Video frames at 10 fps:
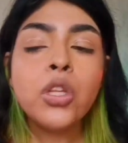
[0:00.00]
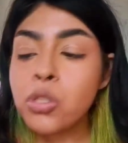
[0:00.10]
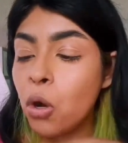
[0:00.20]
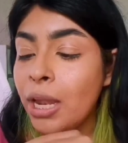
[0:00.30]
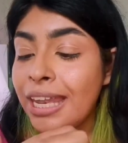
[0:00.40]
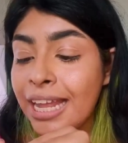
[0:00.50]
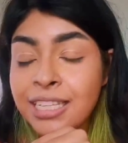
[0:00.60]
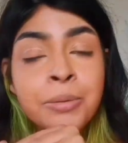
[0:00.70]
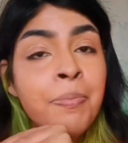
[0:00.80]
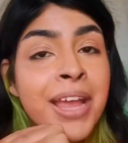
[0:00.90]
so
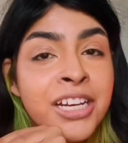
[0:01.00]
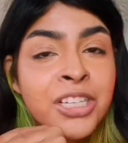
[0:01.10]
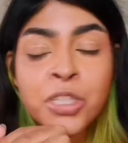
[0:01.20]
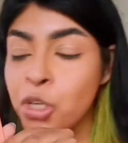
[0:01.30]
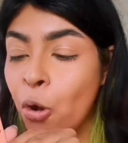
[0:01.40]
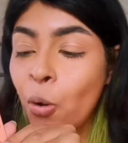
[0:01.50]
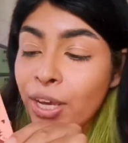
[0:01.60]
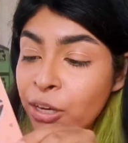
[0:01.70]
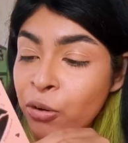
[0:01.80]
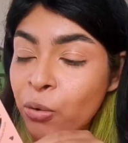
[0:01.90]
let me show
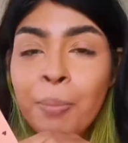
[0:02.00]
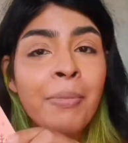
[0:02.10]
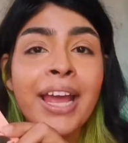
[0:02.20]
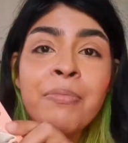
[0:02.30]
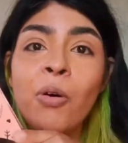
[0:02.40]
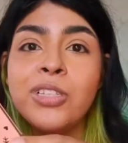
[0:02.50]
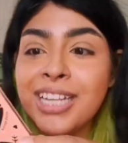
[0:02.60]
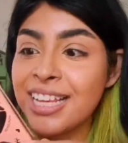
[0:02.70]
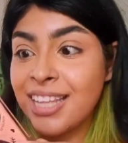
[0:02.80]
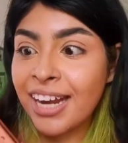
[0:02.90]
you my most
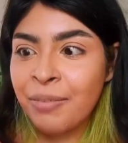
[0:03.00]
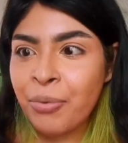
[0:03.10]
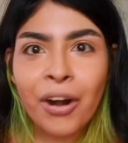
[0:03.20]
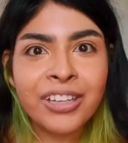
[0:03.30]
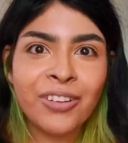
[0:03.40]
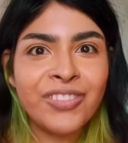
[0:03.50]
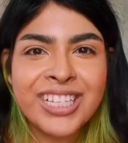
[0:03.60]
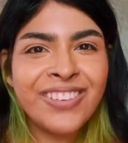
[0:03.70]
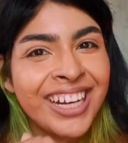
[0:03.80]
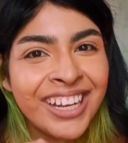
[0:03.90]
exciting product of
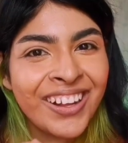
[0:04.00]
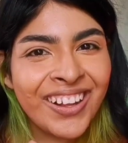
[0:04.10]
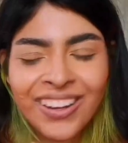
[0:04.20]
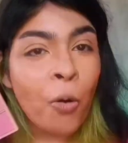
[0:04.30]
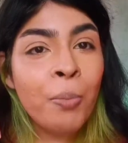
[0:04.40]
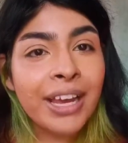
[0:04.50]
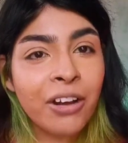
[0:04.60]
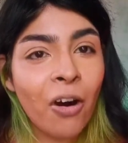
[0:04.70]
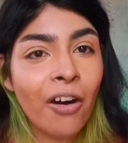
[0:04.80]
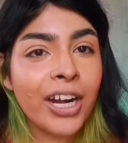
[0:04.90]
this video oh my
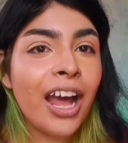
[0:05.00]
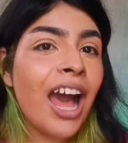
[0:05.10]
god